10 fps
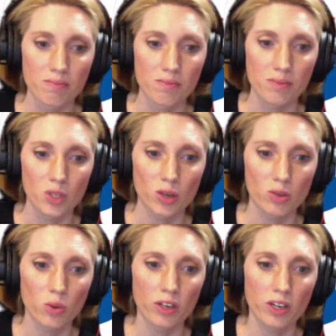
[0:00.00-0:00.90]
So I
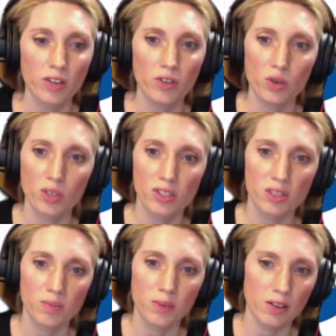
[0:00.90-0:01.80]
was wondering if you could
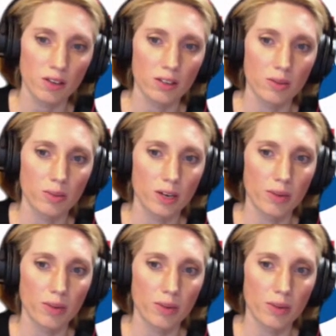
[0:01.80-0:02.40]
speak a little bit